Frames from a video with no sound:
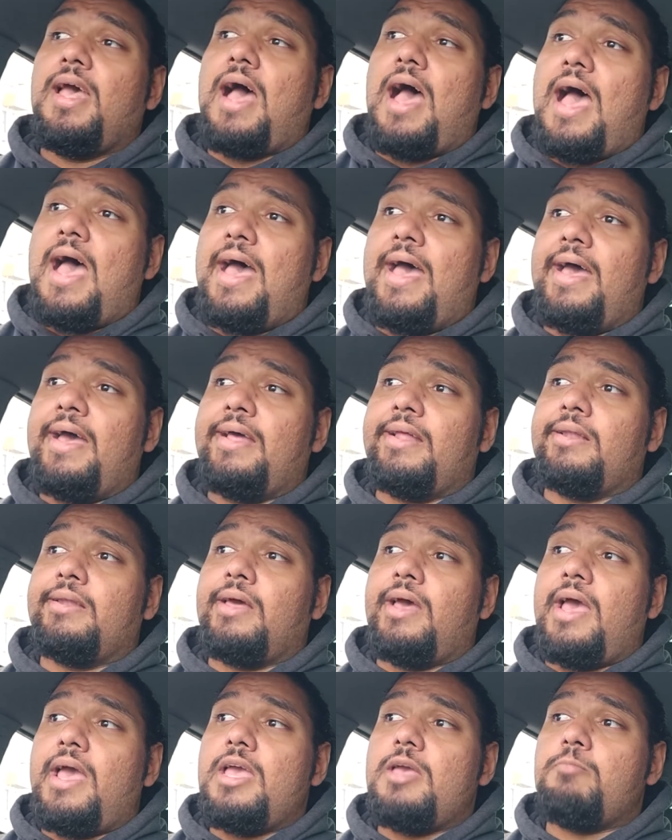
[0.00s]

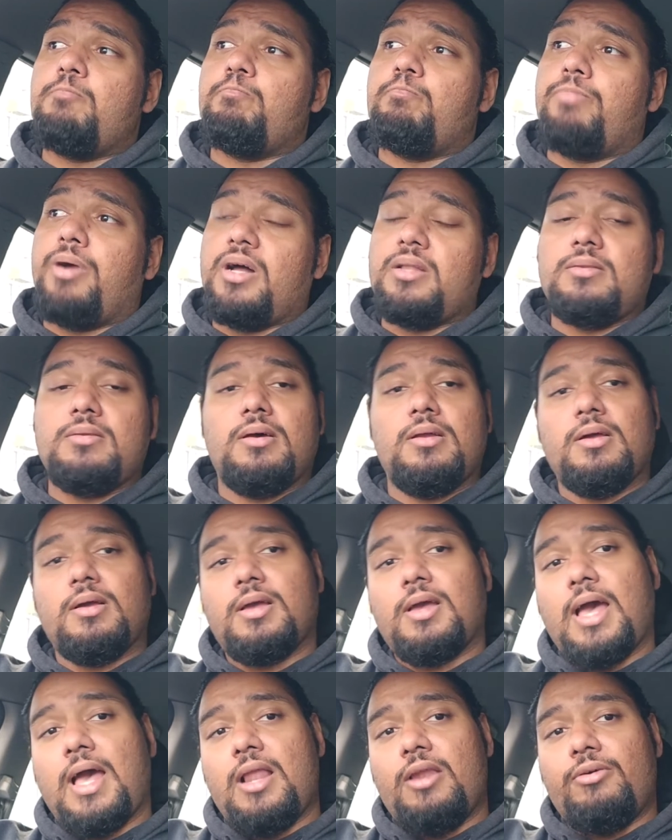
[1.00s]
and a butt ton of
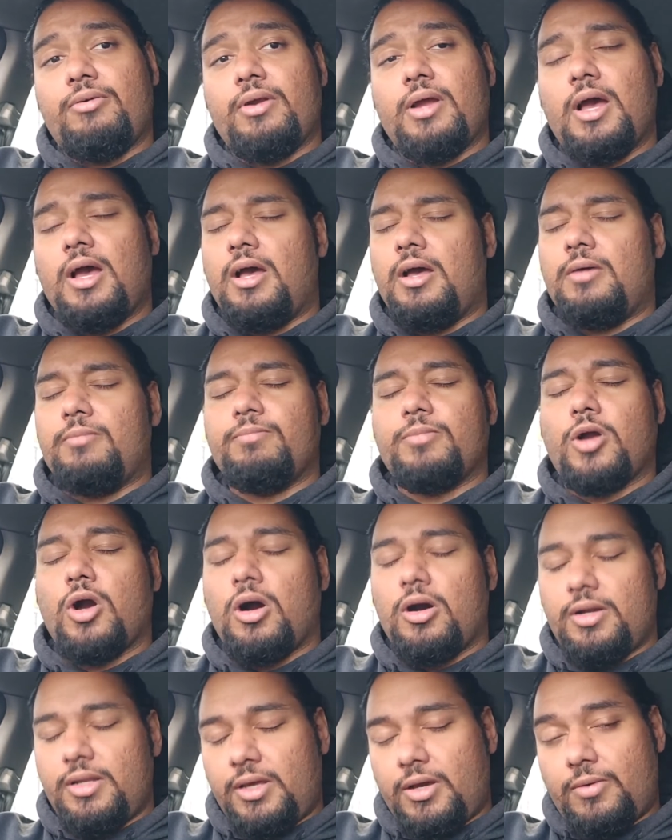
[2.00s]

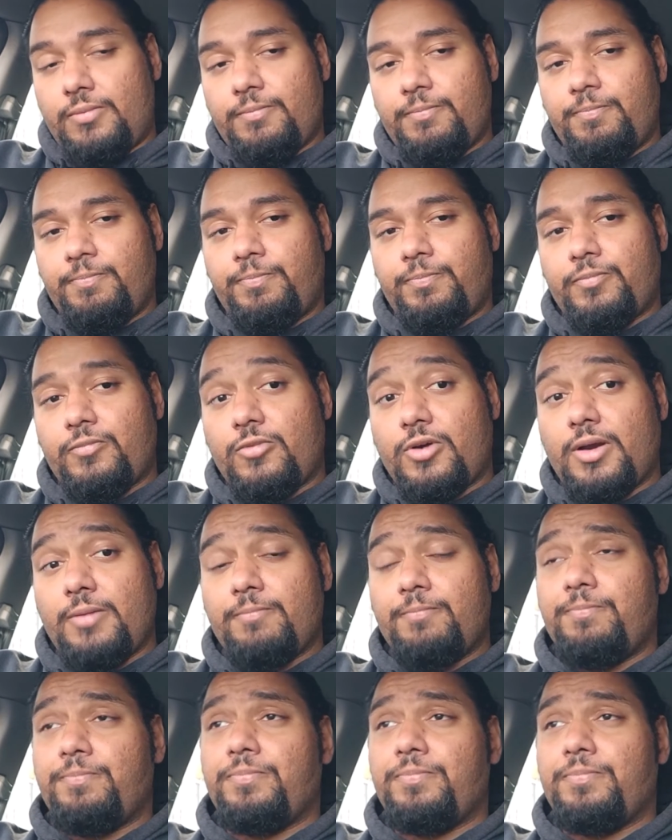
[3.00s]
cardio, right?